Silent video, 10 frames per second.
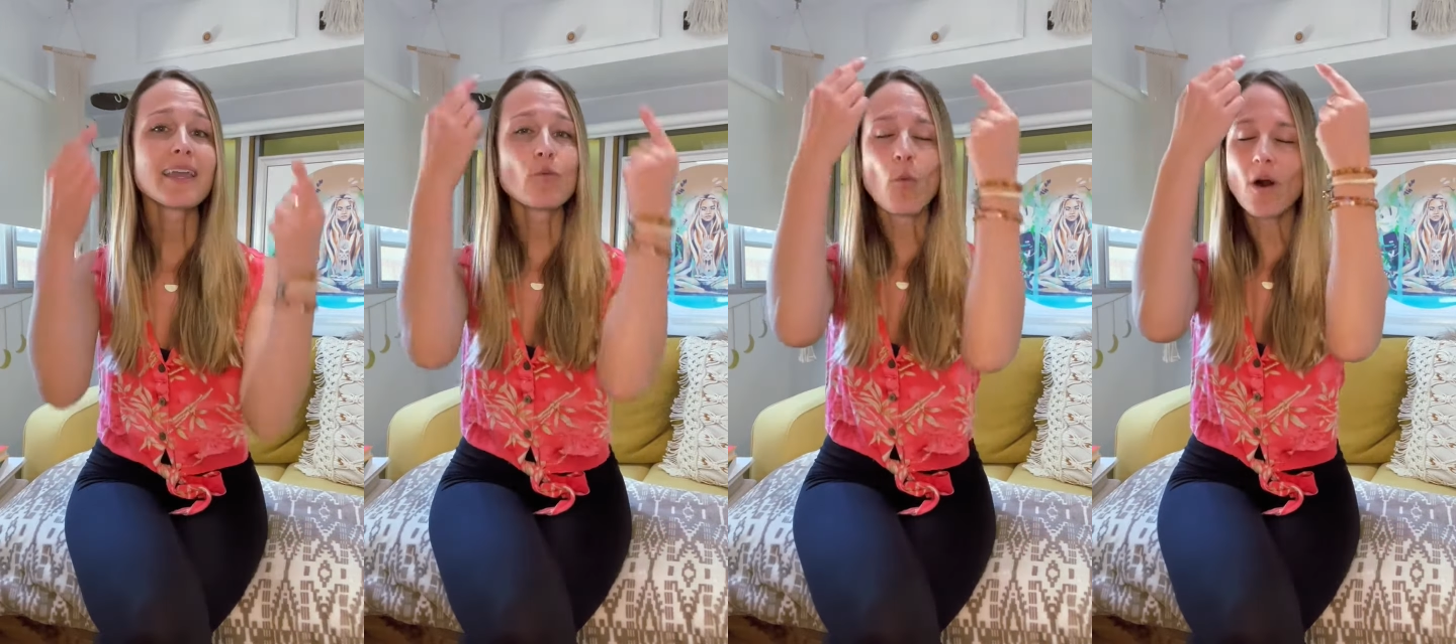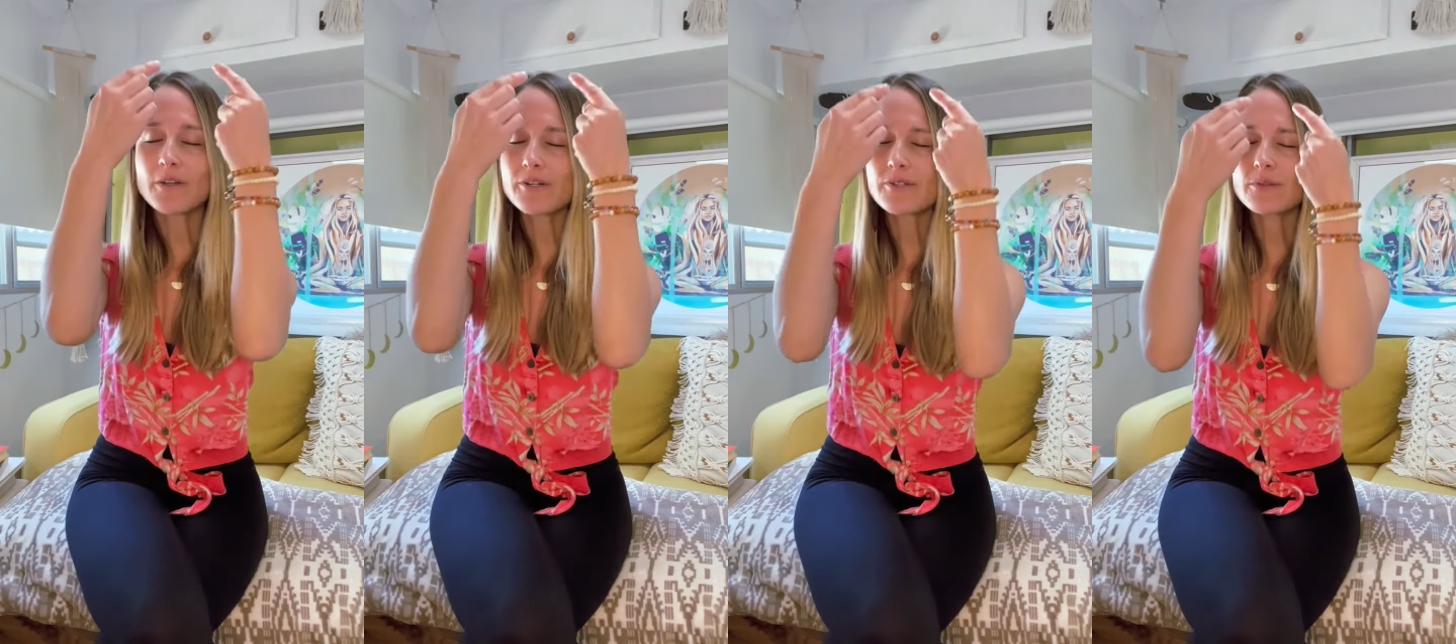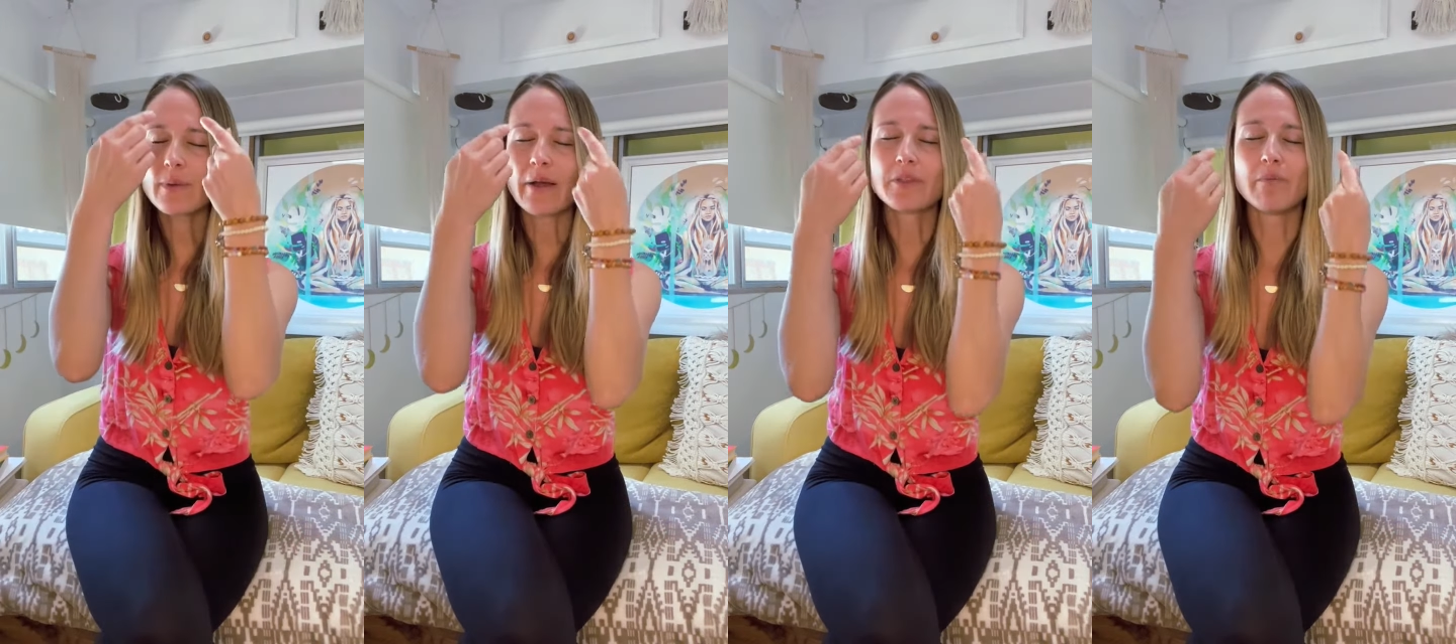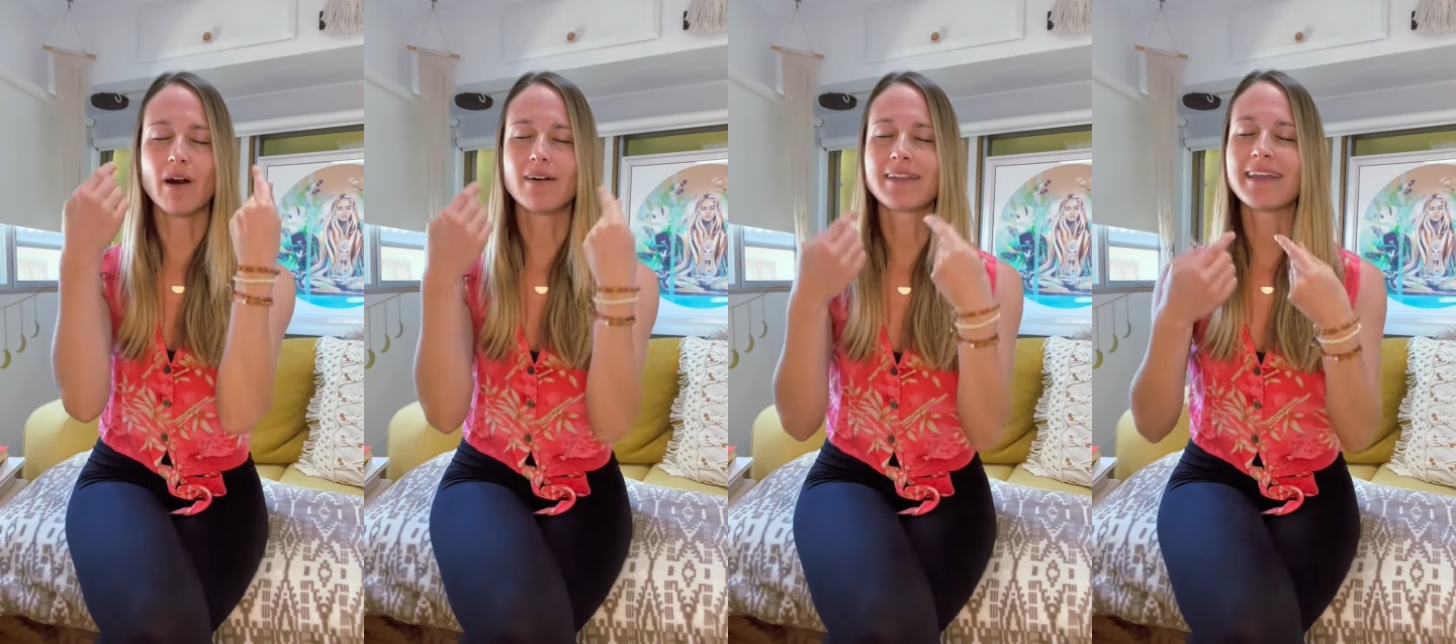It wanders around the
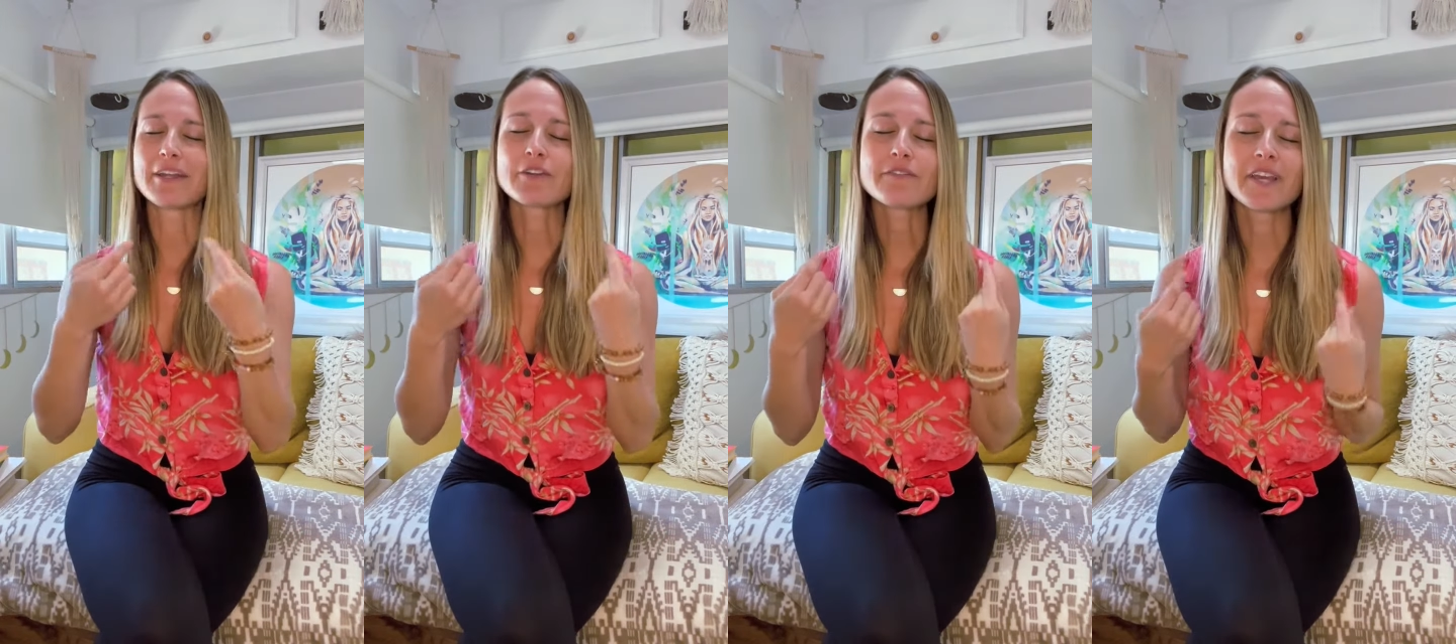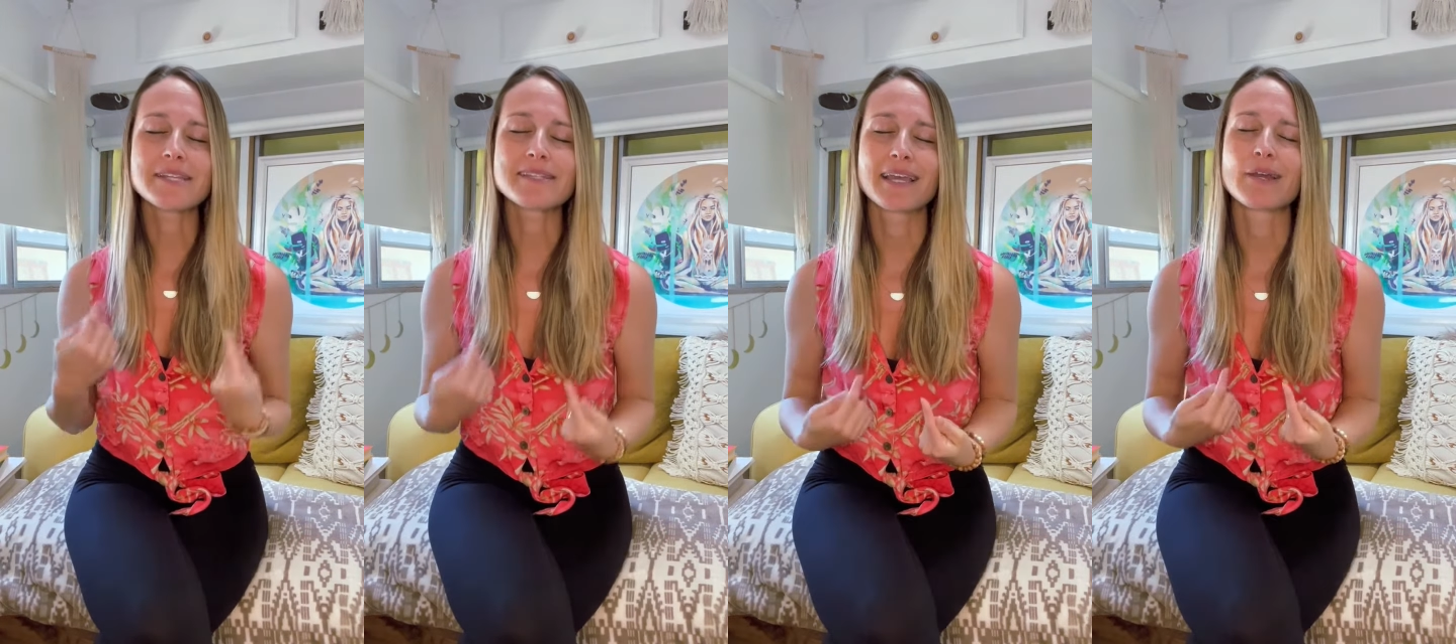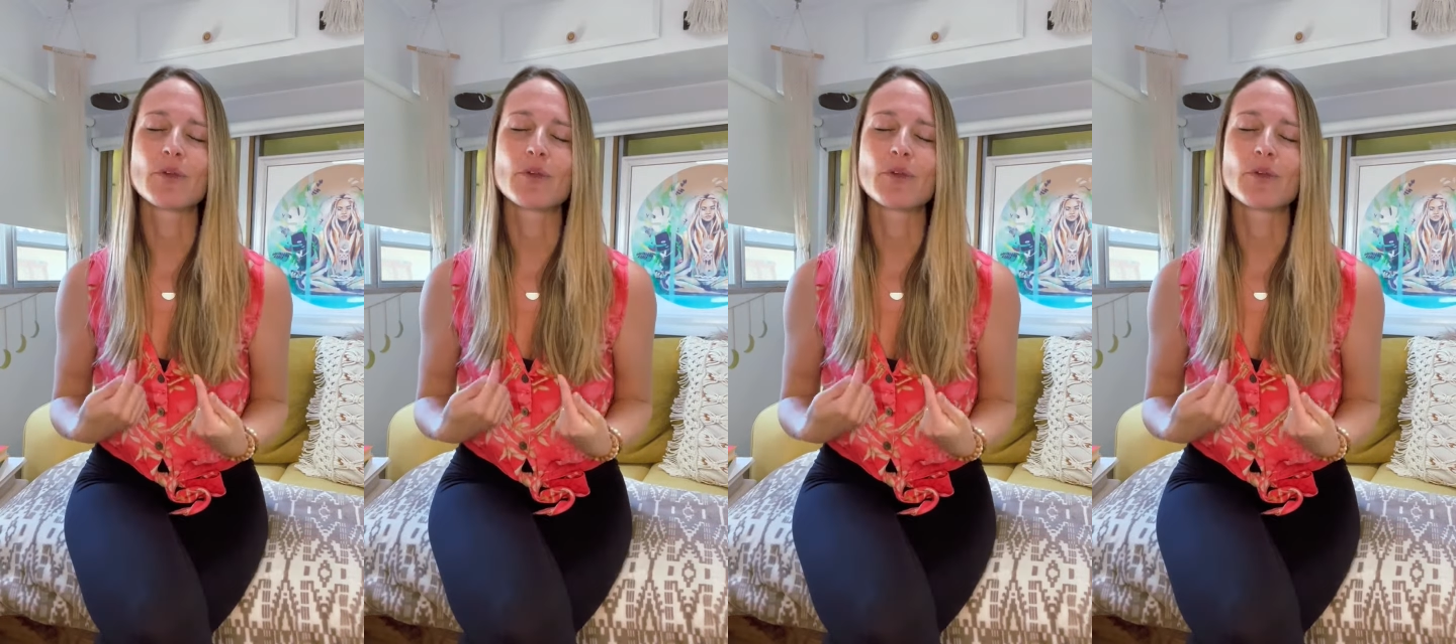body, interfacing